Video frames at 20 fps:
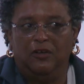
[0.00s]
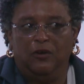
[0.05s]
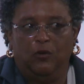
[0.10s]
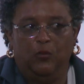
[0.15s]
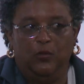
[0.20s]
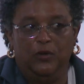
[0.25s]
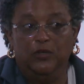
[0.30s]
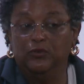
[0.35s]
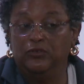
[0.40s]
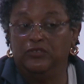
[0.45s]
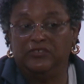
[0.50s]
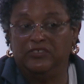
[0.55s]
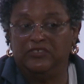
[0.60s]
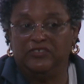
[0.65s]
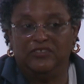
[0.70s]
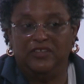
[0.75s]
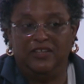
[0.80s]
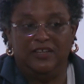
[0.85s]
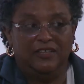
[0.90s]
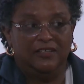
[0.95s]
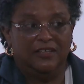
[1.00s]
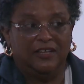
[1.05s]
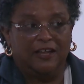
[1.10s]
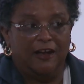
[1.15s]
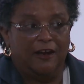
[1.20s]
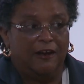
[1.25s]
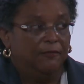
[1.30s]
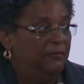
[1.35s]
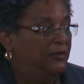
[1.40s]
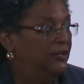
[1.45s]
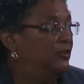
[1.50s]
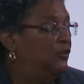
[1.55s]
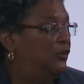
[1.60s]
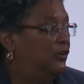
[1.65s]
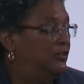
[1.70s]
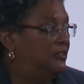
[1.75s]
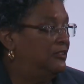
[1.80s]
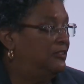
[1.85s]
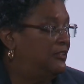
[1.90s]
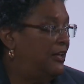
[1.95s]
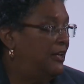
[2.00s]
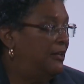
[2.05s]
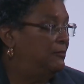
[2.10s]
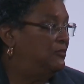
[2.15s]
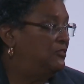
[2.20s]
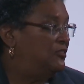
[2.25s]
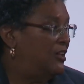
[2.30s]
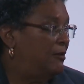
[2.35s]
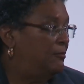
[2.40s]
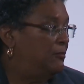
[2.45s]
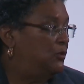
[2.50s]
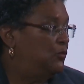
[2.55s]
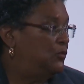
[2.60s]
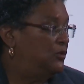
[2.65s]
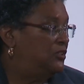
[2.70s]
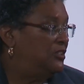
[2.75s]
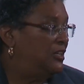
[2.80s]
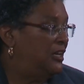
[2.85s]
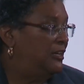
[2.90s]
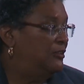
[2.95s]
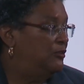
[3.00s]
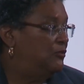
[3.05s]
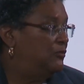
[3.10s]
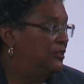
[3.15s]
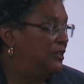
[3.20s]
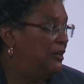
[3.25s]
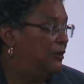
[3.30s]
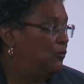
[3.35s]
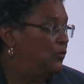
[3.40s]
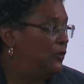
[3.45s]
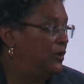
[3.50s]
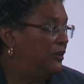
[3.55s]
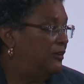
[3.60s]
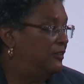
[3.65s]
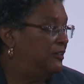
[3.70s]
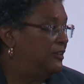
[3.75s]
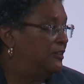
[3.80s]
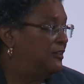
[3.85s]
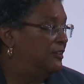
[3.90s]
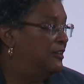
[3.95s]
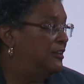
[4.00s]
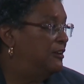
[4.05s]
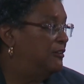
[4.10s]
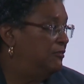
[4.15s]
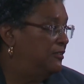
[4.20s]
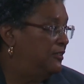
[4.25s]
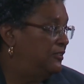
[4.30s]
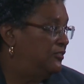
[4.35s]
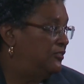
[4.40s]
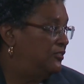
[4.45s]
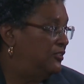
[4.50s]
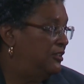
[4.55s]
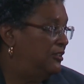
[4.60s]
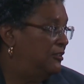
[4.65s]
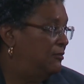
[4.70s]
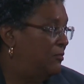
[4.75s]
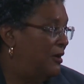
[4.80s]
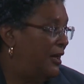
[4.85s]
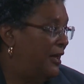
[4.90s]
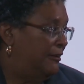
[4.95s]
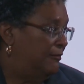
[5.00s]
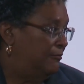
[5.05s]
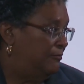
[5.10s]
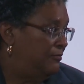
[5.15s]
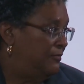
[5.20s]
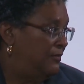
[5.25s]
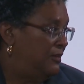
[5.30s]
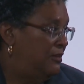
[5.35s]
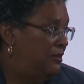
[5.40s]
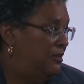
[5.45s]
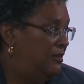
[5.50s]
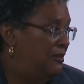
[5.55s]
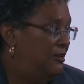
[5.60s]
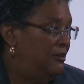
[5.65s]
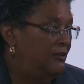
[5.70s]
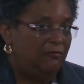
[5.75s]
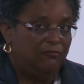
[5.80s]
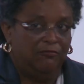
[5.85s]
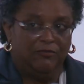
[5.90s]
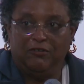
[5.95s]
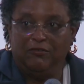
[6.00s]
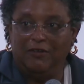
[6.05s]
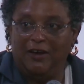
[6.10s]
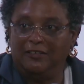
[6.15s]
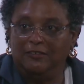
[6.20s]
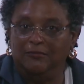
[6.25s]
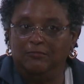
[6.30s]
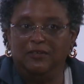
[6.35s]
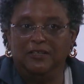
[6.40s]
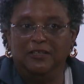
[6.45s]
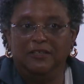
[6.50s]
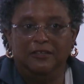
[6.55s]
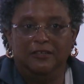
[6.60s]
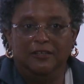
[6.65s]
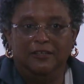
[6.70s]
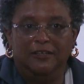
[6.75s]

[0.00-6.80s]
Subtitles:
We used to say in the Caribbean all the time, Simon would tell you, that we are the canaries in the mine. Regrettably,